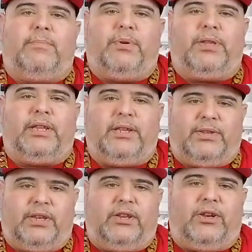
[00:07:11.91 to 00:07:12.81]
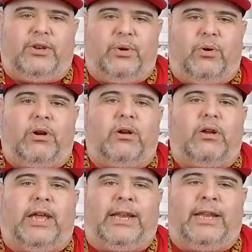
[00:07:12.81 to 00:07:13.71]
put these in the door,
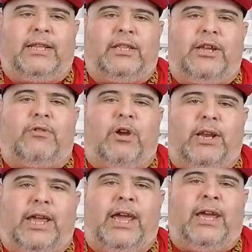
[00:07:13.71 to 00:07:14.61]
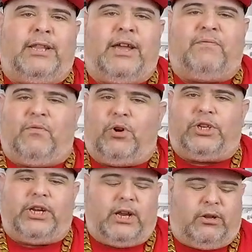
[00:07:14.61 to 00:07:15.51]
and then later on add that
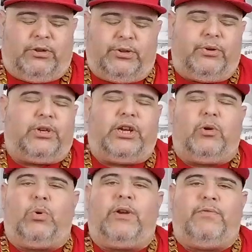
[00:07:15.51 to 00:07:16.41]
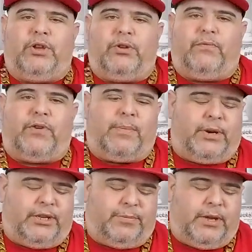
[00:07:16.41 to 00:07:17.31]
4-channel or 2-channel, whatever you can do for how
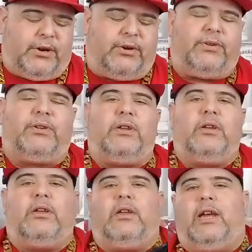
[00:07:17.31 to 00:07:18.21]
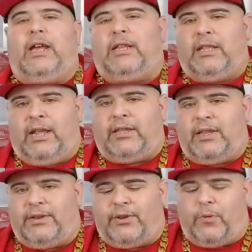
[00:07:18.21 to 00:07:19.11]
many speakers, and let
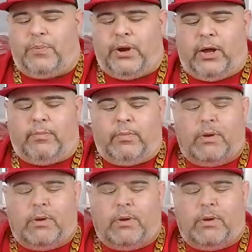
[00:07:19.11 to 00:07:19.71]
this open up.